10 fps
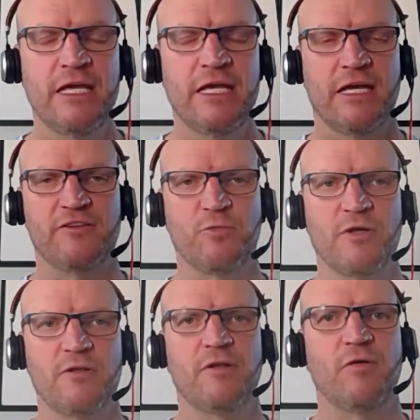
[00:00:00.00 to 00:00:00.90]
as
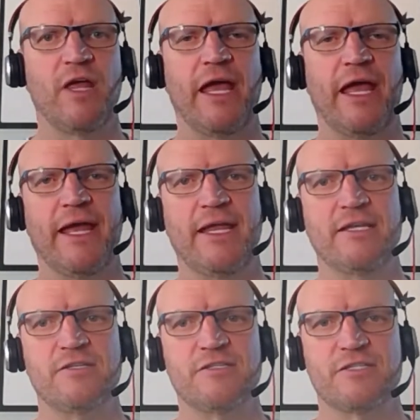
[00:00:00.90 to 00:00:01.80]
well.
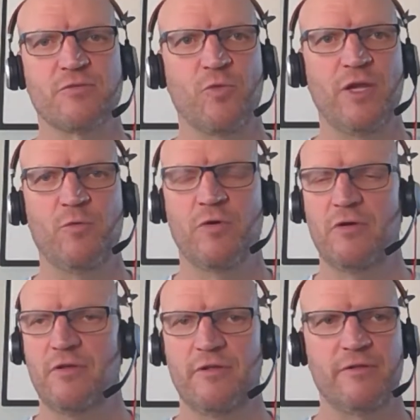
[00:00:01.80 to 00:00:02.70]
And we
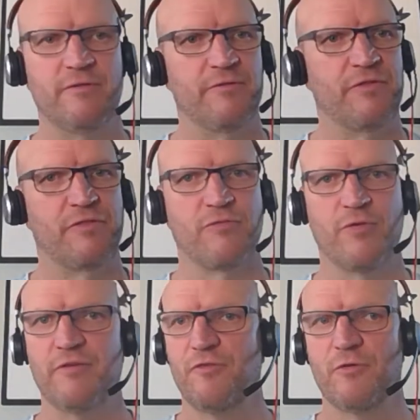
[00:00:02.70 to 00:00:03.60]
were three
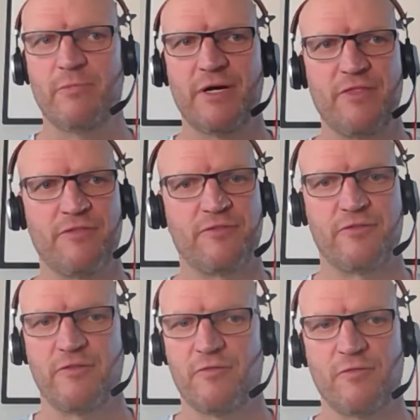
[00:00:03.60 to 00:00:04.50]
or four
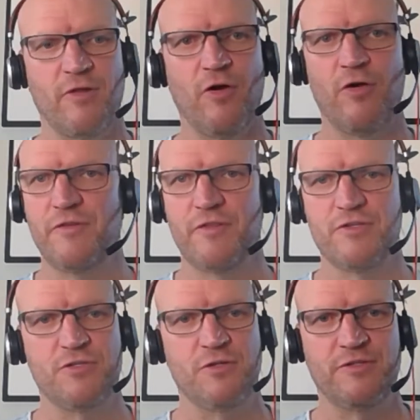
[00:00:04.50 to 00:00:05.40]
months over the
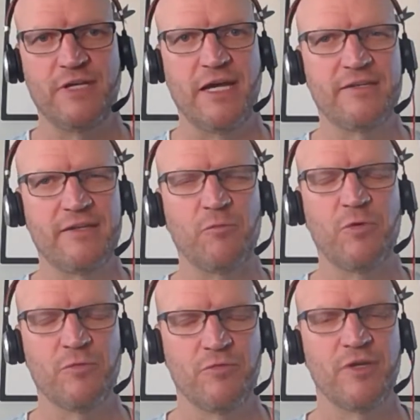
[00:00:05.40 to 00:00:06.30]
due date, and we
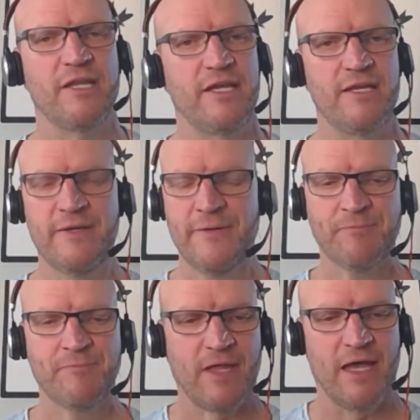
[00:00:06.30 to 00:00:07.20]
were really
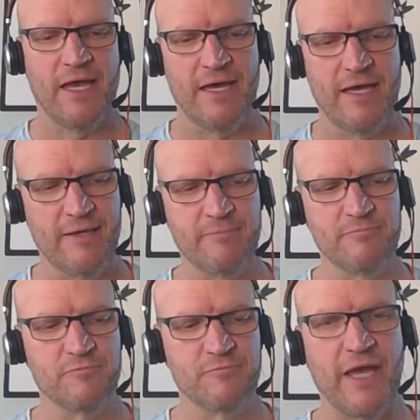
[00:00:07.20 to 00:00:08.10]

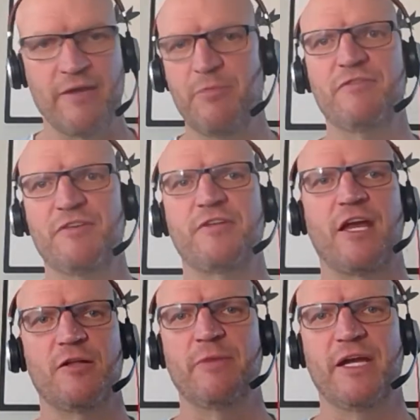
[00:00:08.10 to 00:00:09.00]
um, at a bit of a
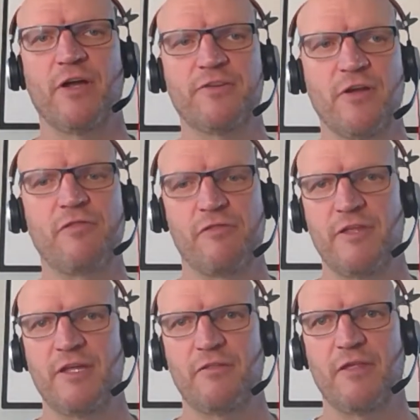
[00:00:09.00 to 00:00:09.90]
stalemate. I don't
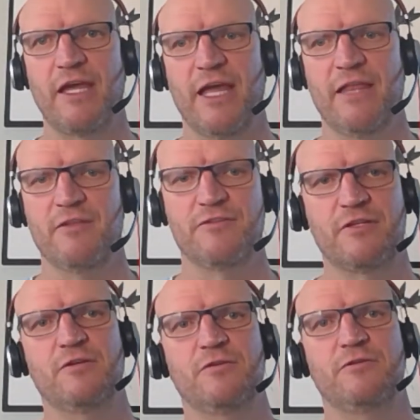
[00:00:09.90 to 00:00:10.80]
think they had the
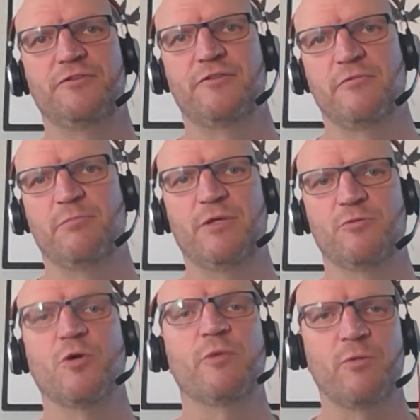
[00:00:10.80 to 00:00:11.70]
skills to build
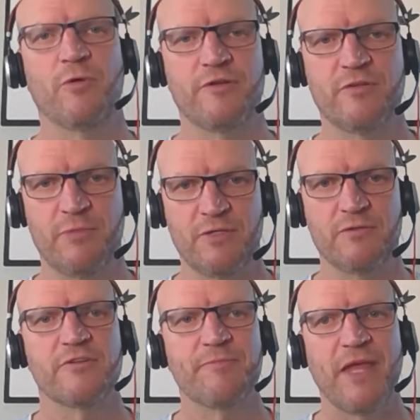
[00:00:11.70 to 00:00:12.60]
what we wanted to
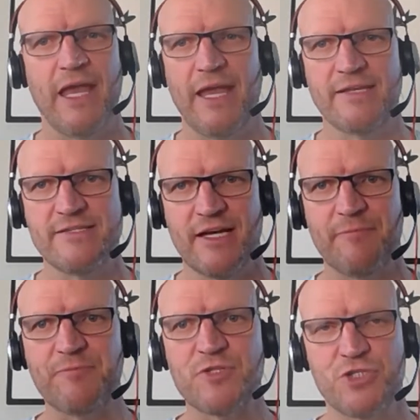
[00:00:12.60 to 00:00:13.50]
build. And
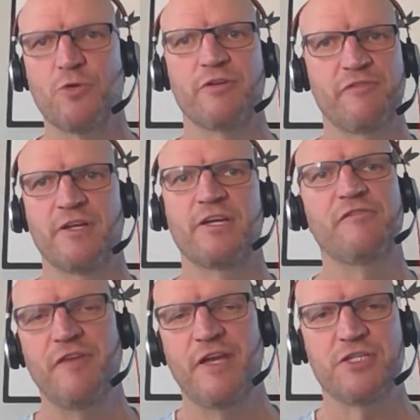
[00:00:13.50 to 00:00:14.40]
um, short of a
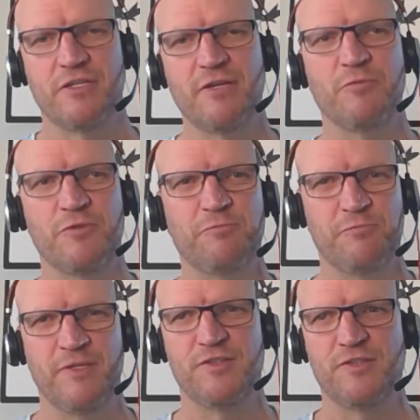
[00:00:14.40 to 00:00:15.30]
confession, it was
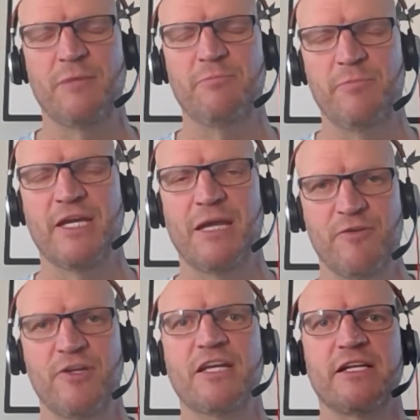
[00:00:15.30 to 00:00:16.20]
it just came, became
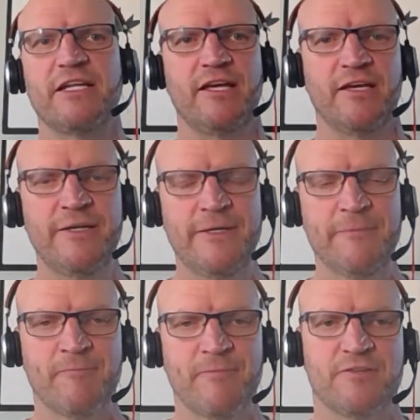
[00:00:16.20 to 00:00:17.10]
very clear
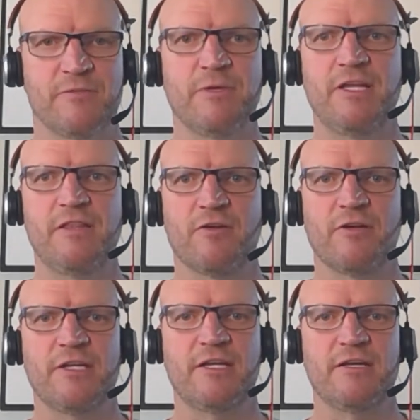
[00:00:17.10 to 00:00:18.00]
to me that I
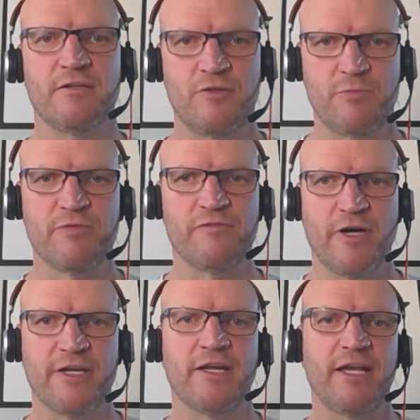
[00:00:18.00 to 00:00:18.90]
needed a new
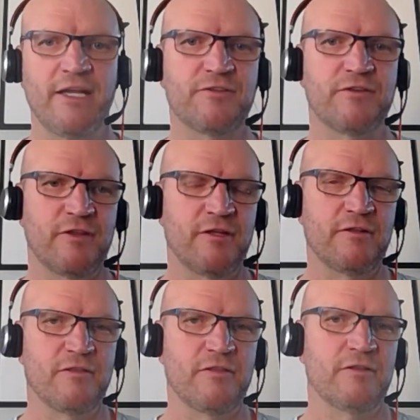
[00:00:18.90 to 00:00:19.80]
provider. Hence
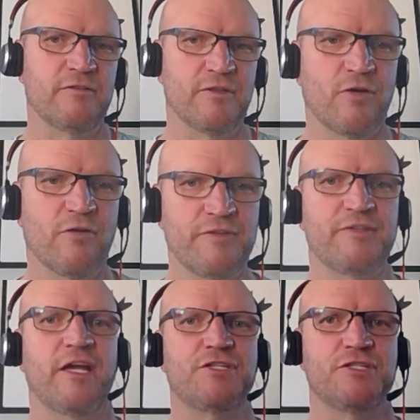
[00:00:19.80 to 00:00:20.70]
the the, the
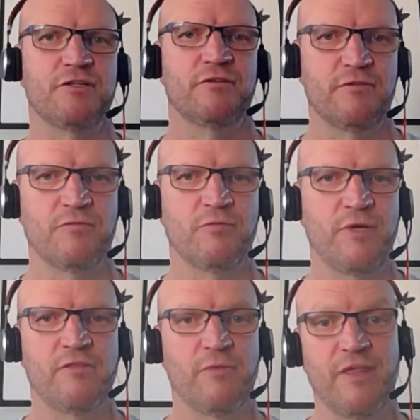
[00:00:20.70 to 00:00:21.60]
conversation
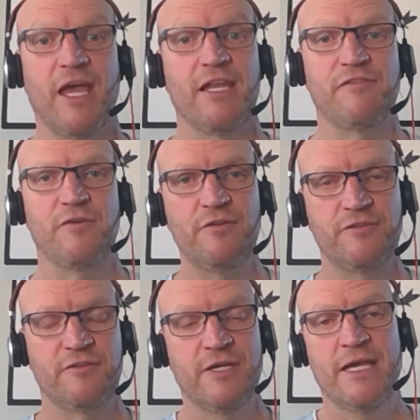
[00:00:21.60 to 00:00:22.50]
with with Haley
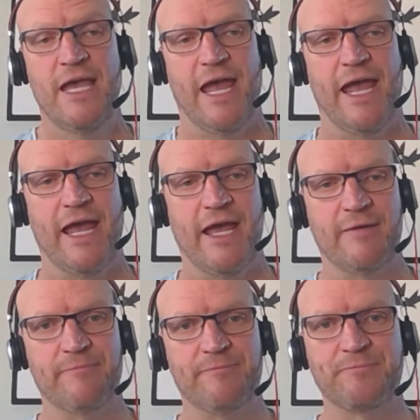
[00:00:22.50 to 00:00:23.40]
first,
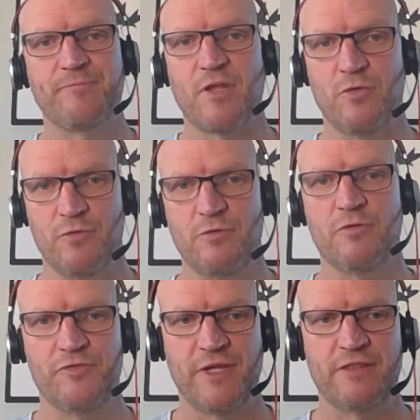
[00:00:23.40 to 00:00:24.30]
um, who
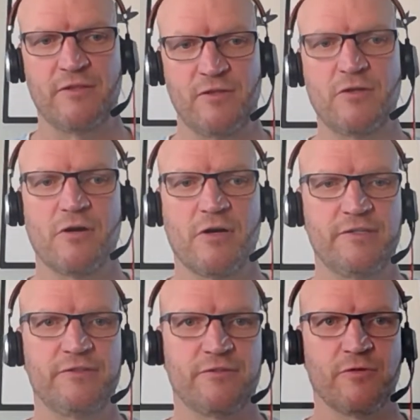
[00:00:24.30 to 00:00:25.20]
who said that you
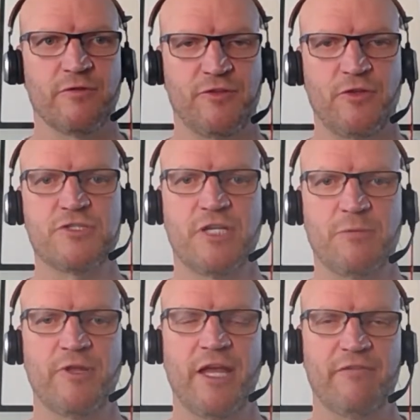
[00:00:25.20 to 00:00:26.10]
guys or the Surge team
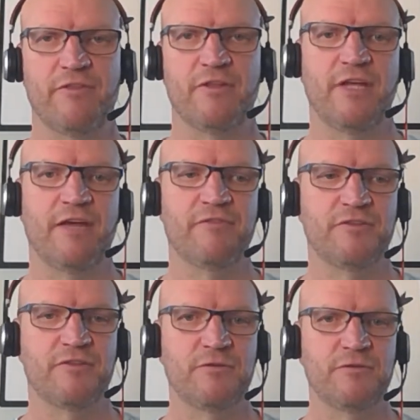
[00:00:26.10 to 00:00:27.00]
would have the have the
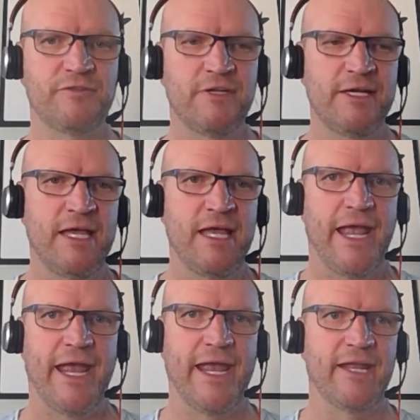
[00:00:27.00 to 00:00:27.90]
skills,
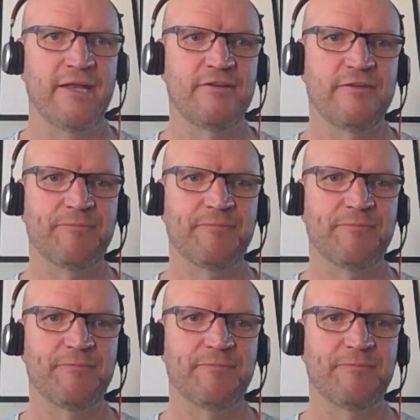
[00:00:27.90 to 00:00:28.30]
and